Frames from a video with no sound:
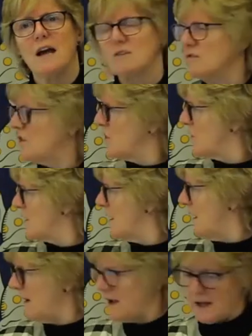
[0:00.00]
out of the
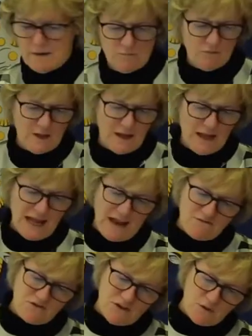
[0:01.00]
sky
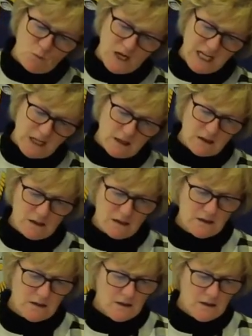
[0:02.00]
every week?